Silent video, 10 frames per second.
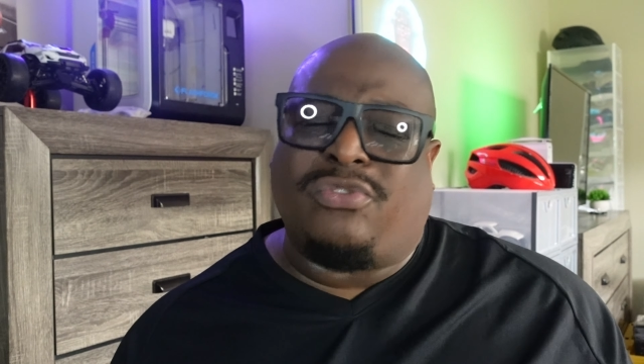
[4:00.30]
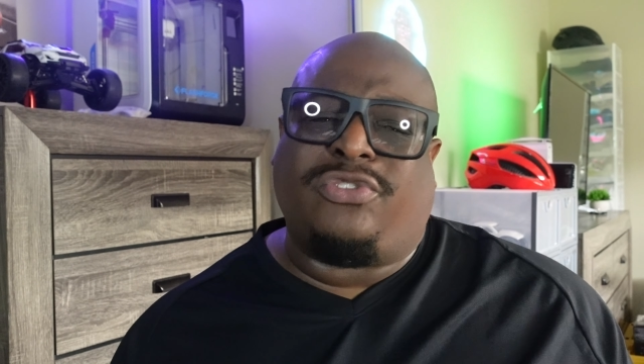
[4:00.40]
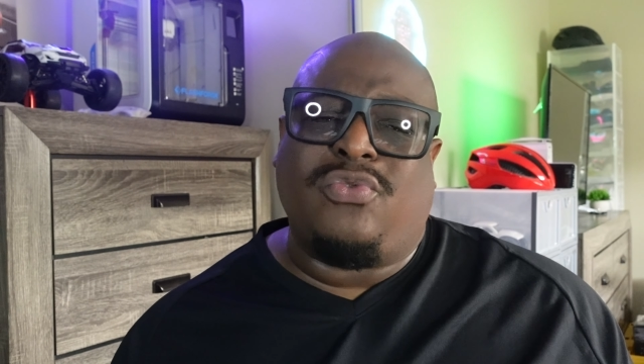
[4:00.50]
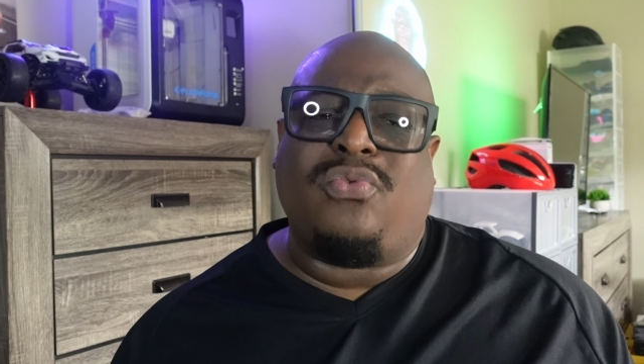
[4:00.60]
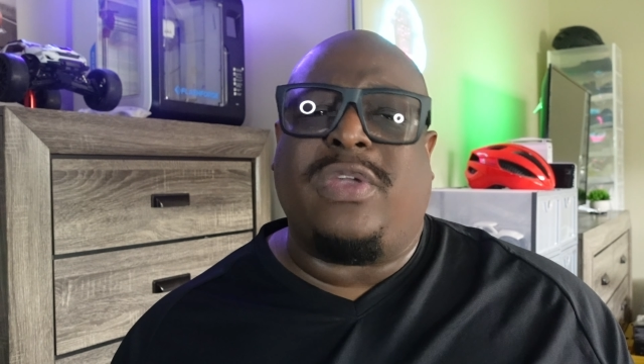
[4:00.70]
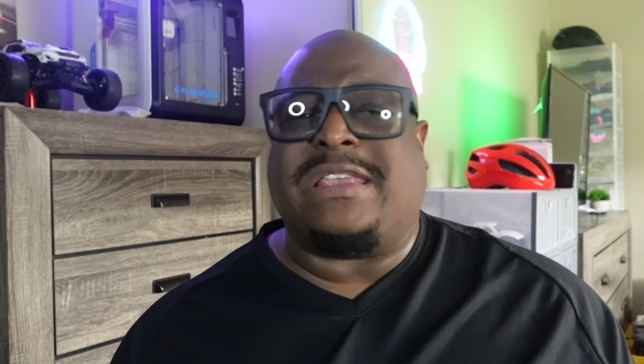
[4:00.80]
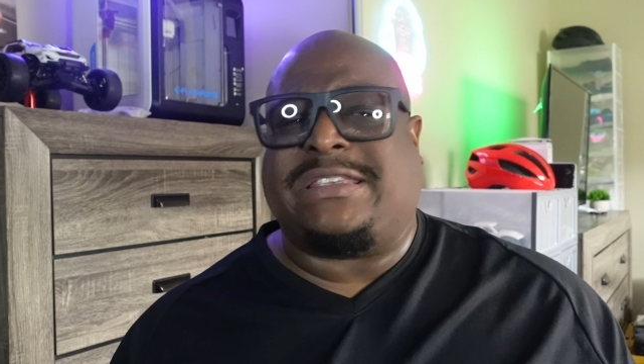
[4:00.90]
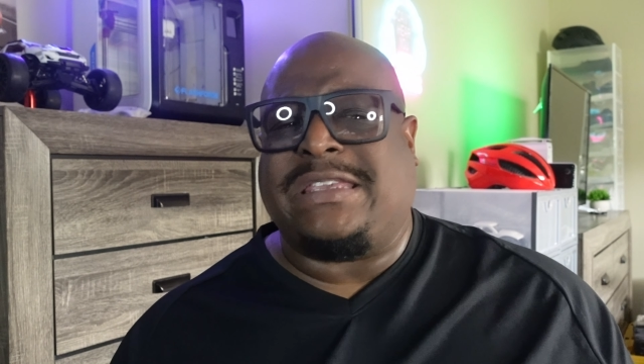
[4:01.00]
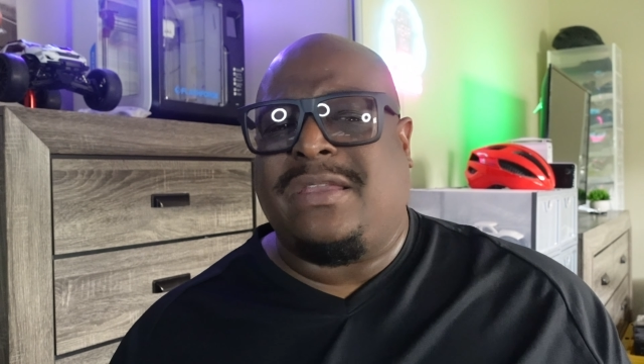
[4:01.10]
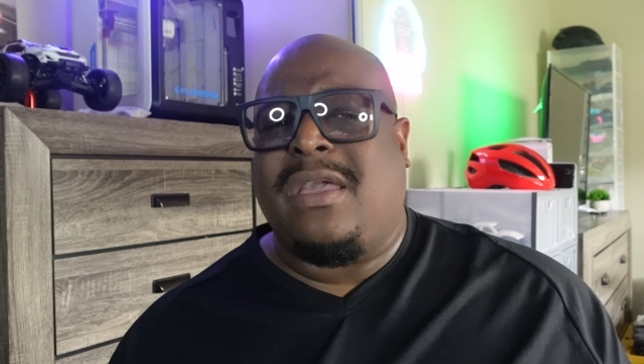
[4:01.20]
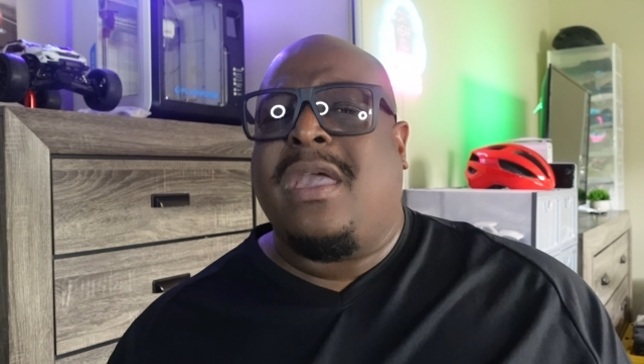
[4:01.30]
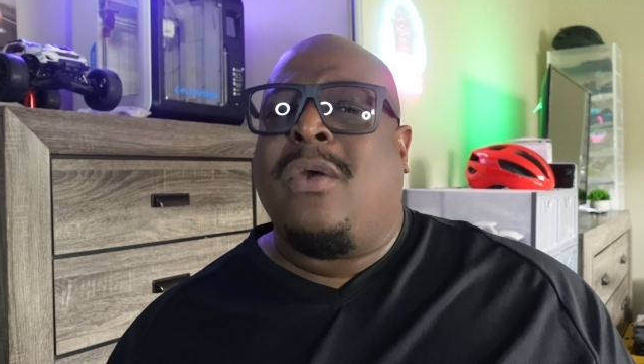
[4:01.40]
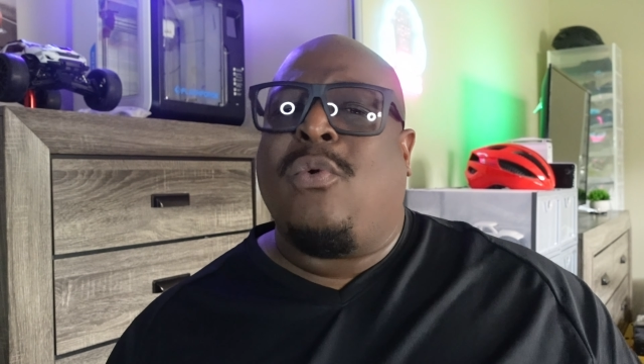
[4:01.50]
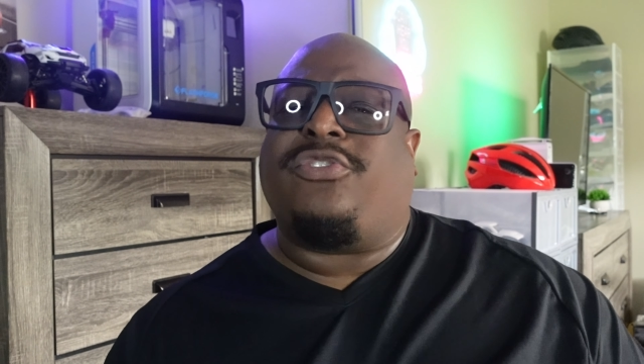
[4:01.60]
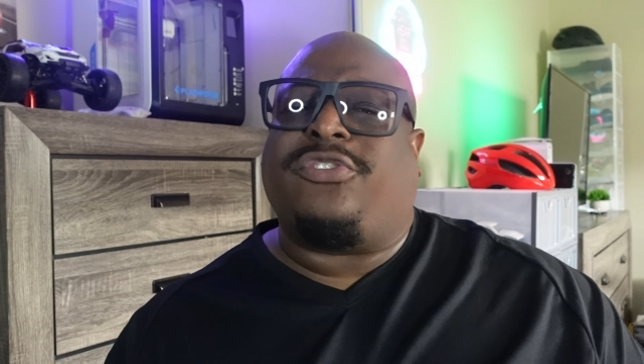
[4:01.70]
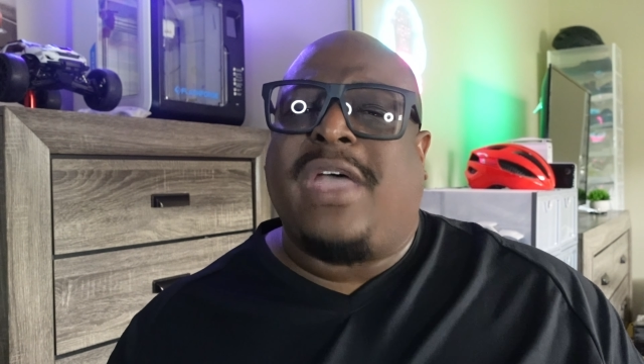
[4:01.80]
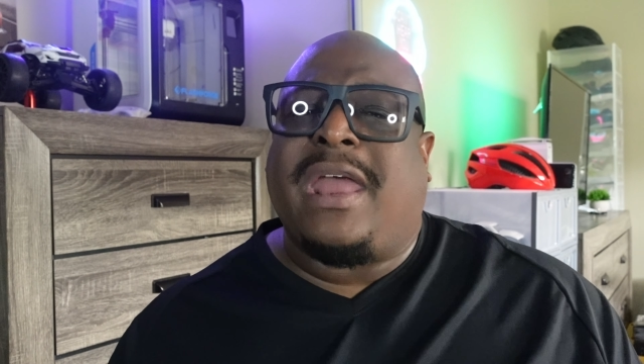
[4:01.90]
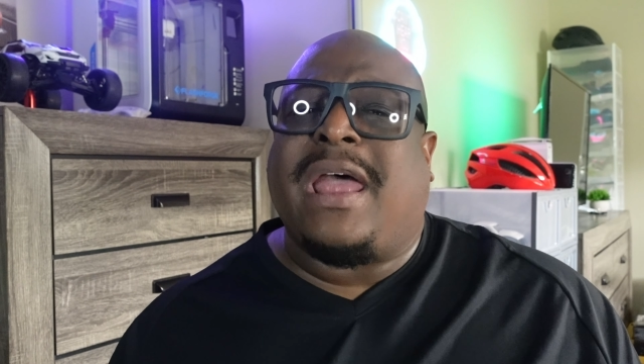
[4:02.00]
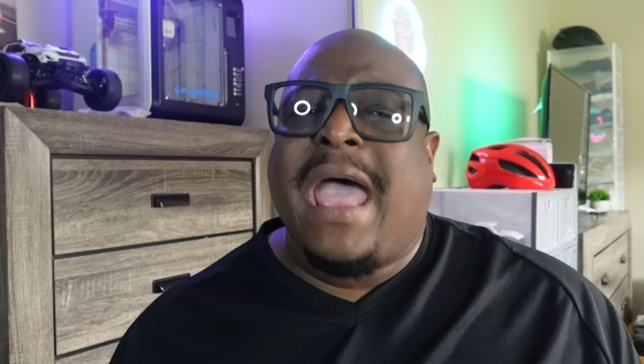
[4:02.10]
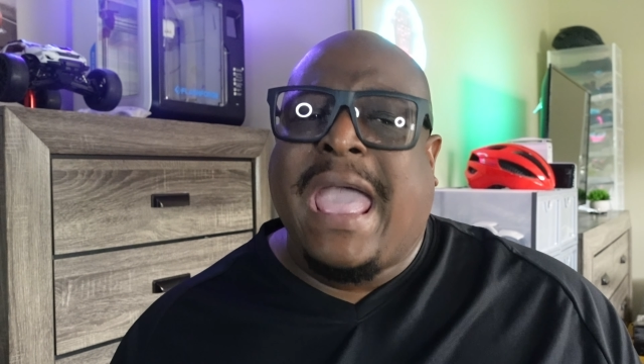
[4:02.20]
2 SE, which is not
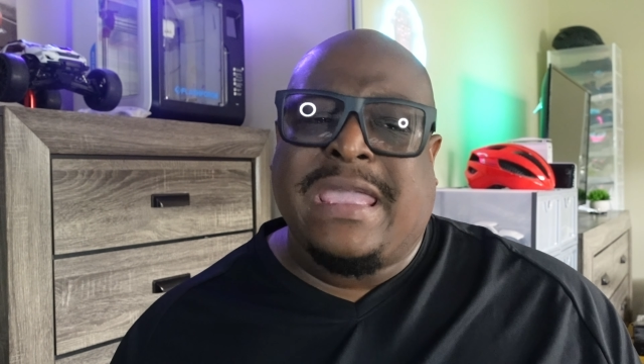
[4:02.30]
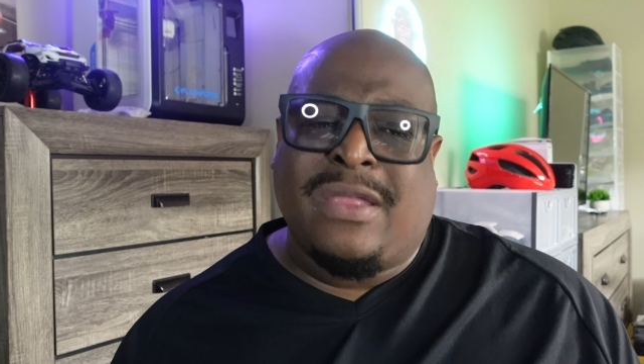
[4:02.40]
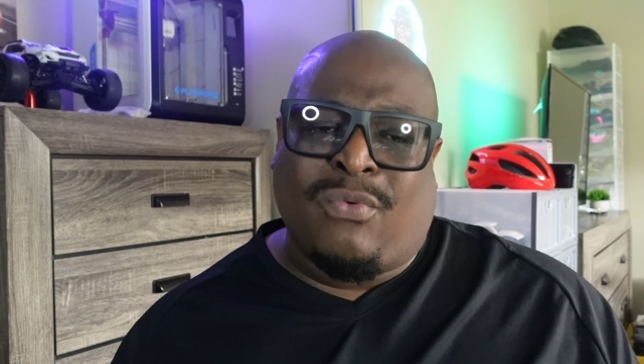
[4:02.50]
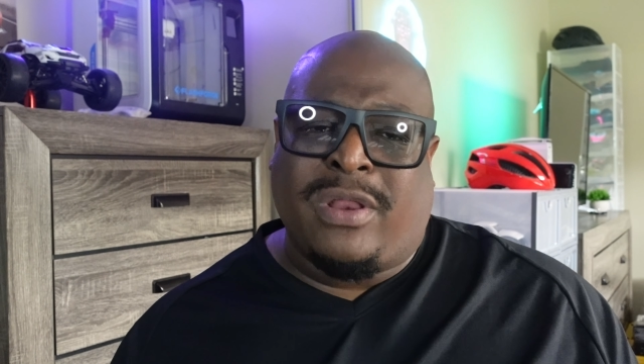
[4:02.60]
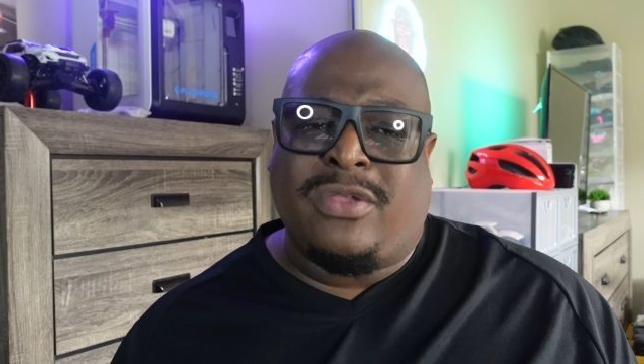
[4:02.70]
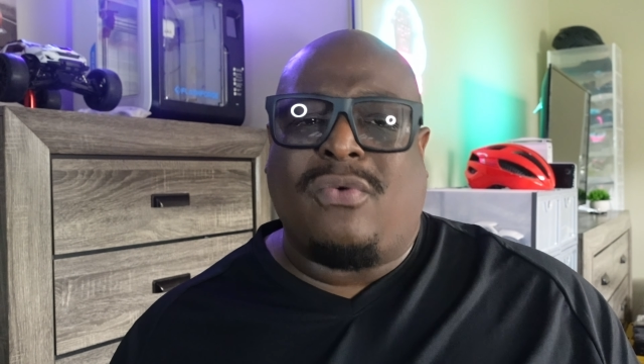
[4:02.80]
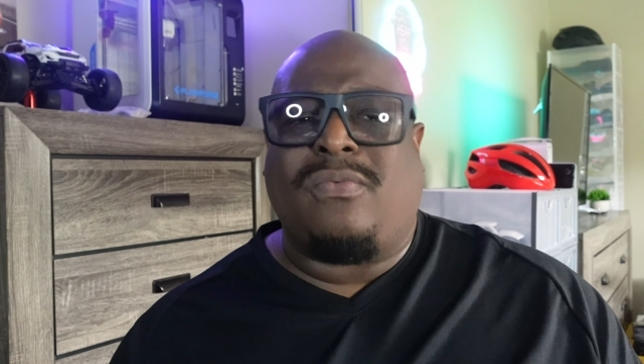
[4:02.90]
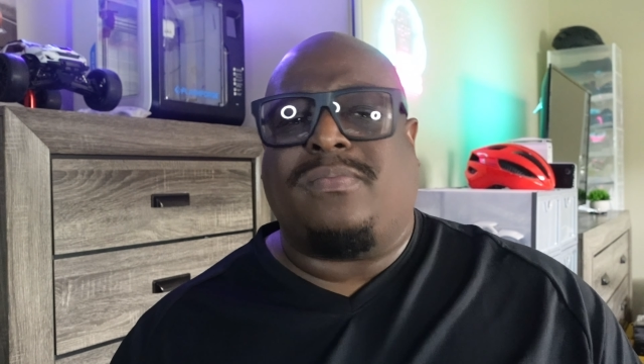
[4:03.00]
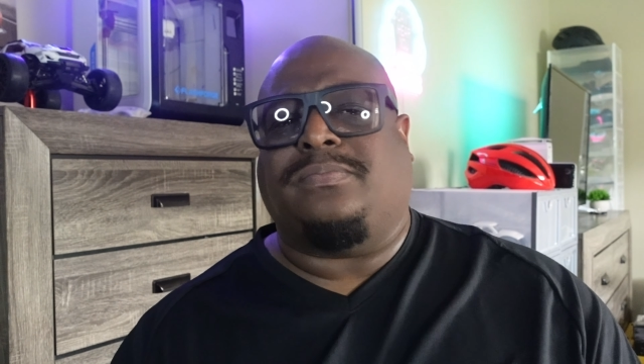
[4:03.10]
a high-end radio,